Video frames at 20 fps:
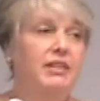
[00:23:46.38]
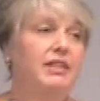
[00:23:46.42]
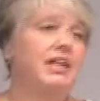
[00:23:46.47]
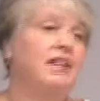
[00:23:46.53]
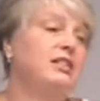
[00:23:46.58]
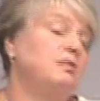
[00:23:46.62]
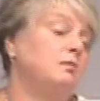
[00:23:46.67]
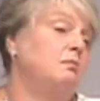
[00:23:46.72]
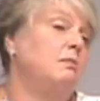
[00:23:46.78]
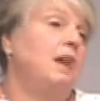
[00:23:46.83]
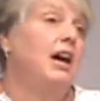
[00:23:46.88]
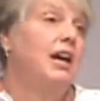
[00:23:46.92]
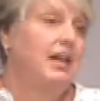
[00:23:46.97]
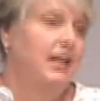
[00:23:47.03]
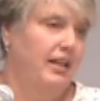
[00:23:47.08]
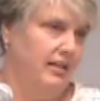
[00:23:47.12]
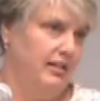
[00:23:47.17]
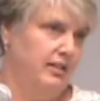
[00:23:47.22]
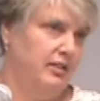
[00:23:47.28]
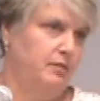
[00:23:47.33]
But that's
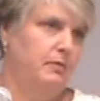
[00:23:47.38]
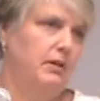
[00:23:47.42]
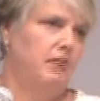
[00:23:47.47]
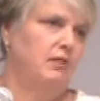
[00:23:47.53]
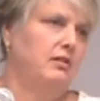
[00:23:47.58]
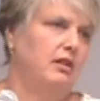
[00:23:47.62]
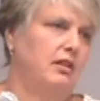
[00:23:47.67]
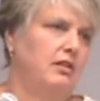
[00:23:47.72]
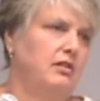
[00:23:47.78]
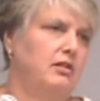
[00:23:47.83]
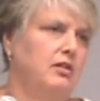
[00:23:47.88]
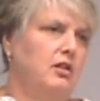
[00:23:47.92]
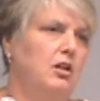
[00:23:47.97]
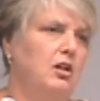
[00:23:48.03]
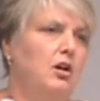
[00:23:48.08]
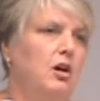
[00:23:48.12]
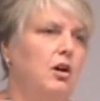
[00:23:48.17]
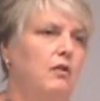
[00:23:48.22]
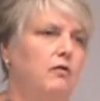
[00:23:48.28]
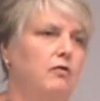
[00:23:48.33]
my
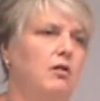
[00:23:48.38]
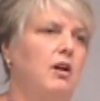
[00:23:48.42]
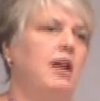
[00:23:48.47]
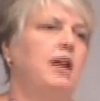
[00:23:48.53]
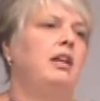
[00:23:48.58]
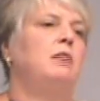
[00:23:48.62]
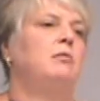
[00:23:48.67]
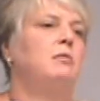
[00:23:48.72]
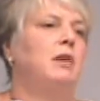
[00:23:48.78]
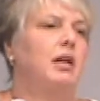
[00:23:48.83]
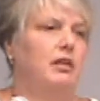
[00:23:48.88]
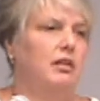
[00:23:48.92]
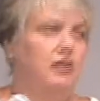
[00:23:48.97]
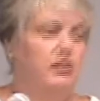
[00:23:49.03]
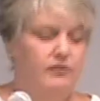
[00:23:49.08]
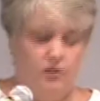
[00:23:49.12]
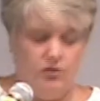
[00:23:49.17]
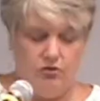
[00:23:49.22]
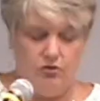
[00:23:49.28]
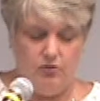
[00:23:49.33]
experience of writing my
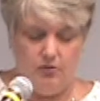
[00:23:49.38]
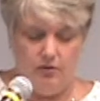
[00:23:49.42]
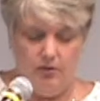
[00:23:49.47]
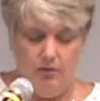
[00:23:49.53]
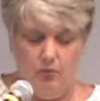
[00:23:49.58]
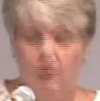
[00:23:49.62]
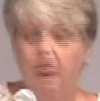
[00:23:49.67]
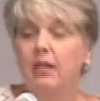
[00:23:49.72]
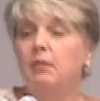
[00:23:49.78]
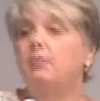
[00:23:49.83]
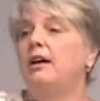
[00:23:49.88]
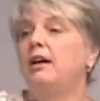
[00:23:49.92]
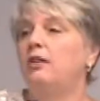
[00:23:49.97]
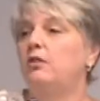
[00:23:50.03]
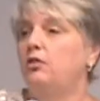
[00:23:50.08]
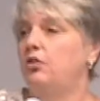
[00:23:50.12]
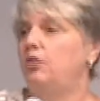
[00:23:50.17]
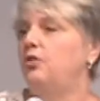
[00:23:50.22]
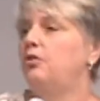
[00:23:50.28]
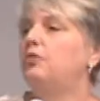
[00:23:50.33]
love story. What
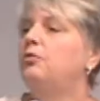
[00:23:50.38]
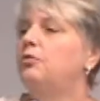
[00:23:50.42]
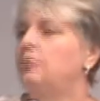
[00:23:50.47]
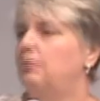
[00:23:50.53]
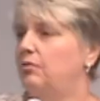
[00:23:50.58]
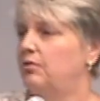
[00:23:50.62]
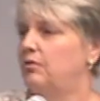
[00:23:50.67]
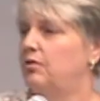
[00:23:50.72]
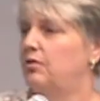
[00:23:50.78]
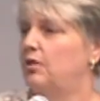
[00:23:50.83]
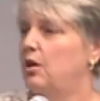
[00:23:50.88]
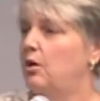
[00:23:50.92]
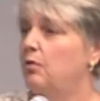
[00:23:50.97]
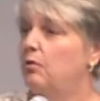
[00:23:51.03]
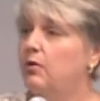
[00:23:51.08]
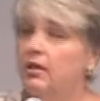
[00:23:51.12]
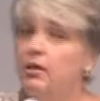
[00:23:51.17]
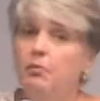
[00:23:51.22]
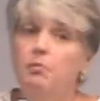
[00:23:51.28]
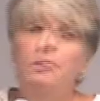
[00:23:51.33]
about you?
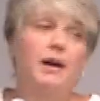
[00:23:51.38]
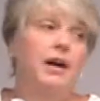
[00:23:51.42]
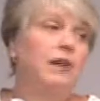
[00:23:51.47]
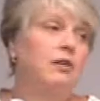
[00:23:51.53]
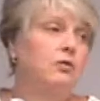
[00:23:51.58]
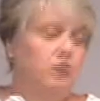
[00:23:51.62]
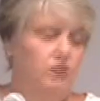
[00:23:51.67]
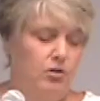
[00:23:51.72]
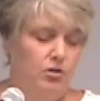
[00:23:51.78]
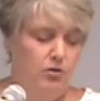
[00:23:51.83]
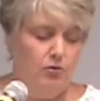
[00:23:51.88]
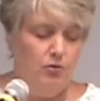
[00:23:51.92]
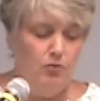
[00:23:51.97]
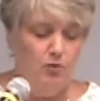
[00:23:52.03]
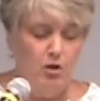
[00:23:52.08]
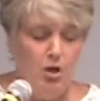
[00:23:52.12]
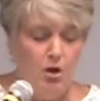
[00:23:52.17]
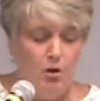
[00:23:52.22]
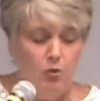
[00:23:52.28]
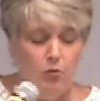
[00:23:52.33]
What about
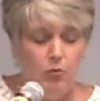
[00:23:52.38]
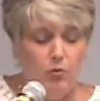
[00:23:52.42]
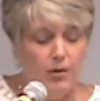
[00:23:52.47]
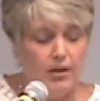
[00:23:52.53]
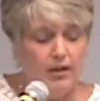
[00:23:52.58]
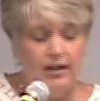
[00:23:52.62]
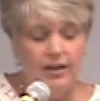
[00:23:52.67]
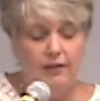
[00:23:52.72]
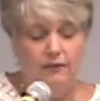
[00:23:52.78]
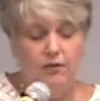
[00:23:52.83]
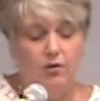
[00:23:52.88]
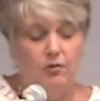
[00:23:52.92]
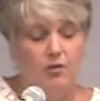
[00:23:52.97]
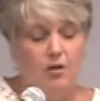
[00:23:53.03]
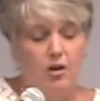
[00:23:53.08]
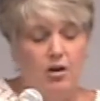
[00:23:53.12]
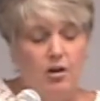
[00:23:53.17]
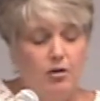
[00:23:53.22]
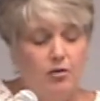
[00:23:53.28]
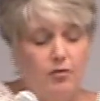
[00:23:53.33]
you? Where have
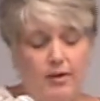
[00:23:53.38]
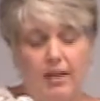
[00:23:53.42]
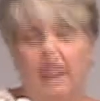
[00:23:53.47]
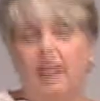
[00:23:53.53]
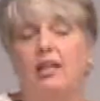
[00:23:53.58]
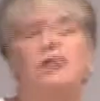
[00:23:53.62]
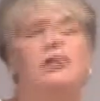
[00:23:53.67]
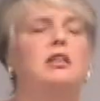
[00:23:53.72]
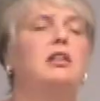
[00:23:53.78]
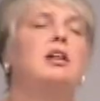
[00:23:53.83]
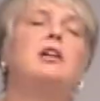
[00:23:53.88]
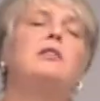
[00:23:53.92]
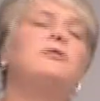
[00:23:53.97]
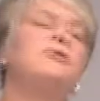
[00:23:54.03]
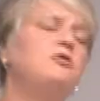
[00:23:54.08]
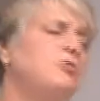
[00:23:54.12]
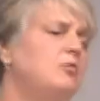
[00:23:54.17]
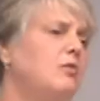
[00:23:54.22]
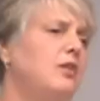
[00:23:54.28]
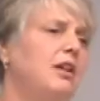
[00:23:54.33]
you already
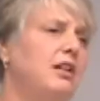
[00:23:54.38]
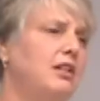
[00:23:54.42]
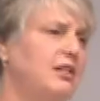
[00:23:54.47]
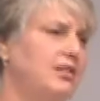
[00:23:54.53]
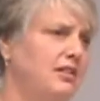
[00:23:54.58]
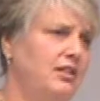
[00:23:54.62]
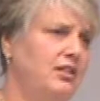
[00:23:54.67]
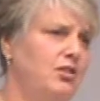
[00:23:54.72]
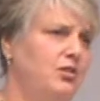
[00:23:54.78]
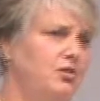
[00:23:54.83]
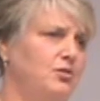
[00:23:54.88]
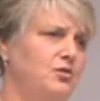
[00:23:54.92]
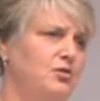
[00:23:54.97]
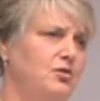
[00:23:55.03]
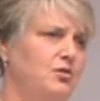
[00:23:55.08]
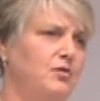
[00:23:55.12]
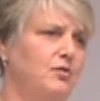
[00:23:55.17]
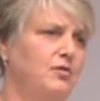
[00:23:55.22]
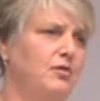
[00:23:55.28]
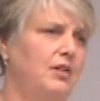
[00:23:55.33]
loved well in your
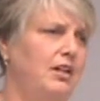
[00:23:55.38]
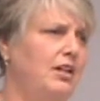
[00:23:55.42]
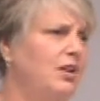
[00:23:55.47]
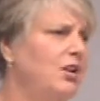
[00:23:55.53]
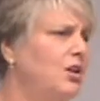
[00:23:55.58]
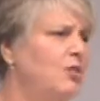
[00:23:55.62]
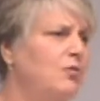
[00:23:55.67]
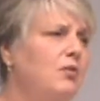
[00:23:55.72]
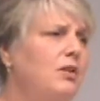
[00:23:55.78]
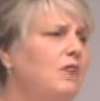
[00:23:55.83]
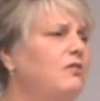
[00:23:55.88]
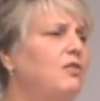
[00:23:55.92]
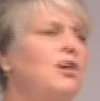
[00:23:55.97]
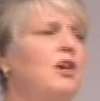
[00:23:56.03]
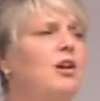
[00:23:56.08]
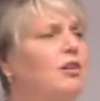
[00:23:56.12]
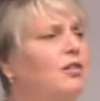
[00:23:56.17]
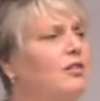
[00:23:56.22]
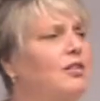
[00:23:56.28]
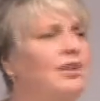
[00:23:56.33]
story? We've
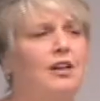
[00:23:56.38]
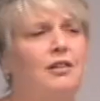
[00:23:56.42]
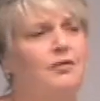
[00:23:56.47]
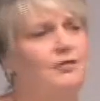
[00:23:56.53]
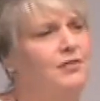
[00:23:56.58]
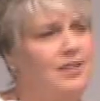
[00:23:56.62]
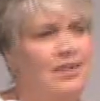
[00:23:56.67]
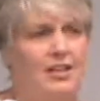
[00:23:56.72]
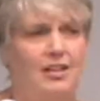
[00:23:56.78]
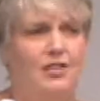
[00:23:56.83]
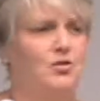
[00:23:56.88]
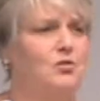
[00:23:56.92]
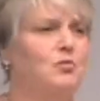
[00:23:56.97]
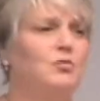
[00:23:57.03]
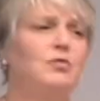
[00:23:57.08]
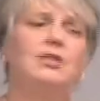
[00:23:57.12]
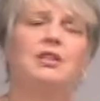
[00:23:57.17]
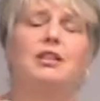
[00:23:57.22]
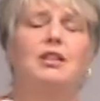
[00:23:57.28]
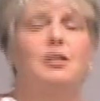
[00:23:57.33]
all loved
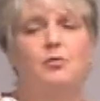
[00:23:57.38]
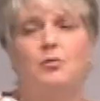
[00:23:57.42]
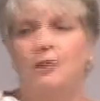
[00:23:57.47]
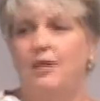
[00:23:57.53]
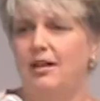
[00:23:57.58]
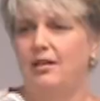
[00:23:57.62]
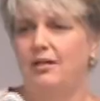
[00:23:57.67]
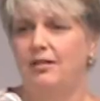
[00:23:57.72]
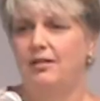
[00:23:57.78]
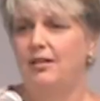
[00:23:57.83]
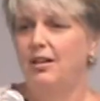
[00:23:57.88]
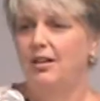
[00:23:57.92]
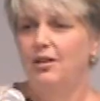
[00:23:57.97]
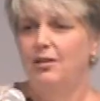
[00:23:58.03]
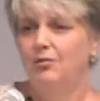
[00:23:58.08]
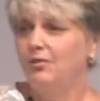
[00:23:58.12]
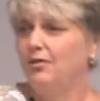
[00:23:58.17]
things really well.